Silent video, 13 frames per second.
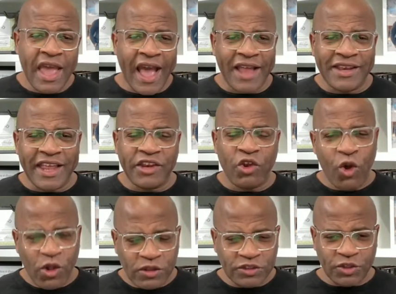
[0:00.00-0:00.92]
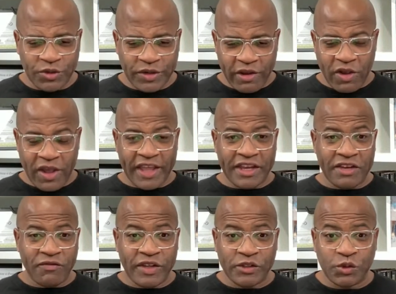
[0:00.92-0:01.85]
And then also there are
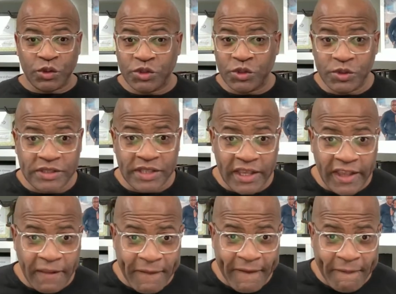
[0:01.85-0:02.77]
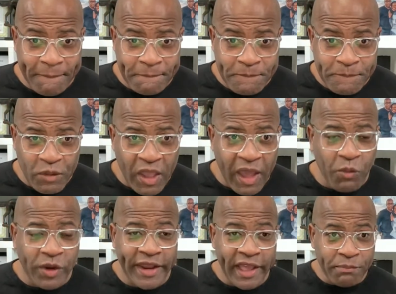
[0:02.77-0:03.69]
individuals who say, hey, man, I
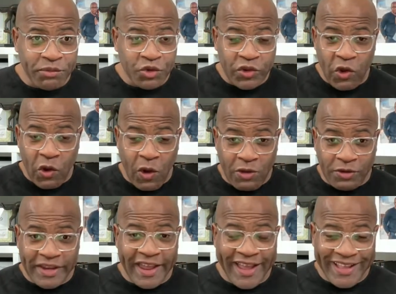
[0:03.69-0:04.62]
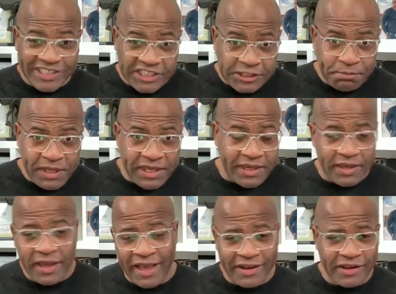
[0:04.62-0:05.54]
want to help you go out there and
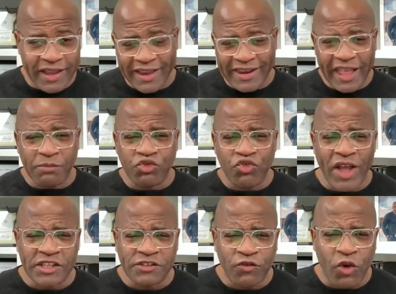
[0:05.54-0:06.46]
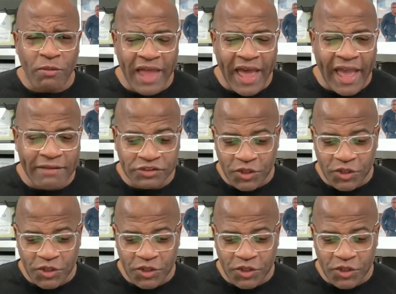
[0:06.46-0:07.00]
speak and help transform lives.